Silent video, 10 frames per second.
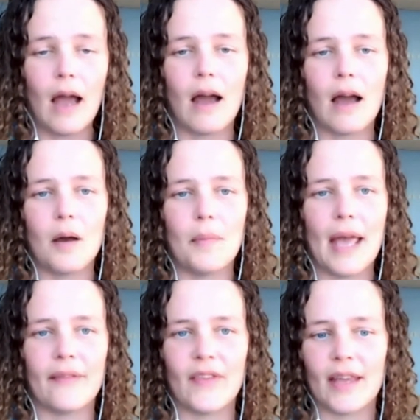
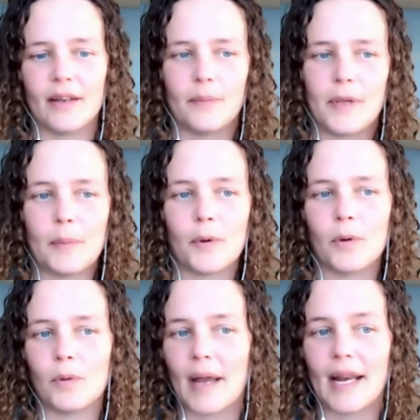And then people
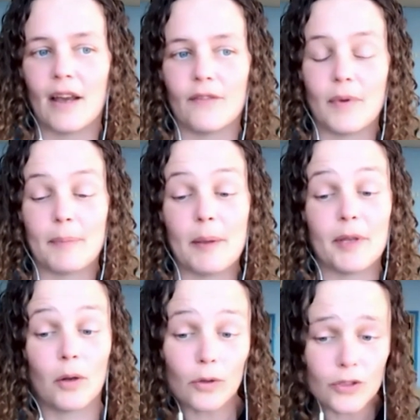who might have
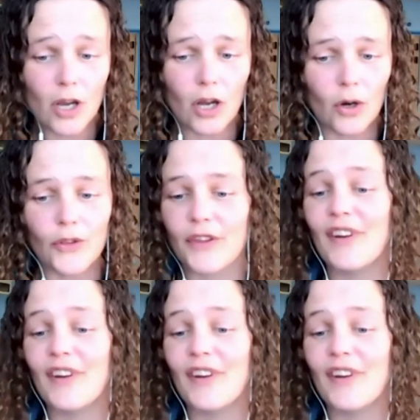maybe an older dog or they've